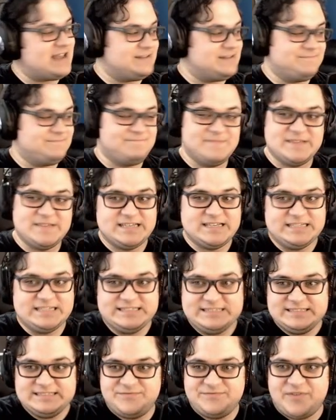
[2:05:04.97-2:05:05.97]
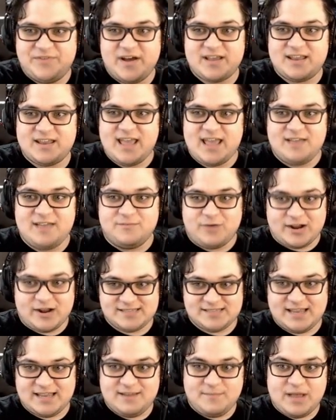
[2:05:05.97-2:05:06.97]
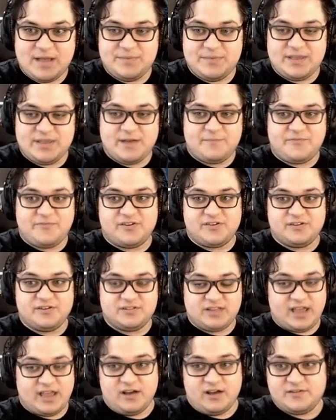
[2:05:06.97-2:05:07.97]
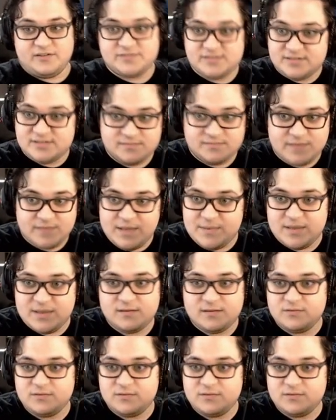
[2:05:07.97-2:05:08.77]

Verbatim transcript: And fucking A, Rocksteady might be up for layoffs. Maybe.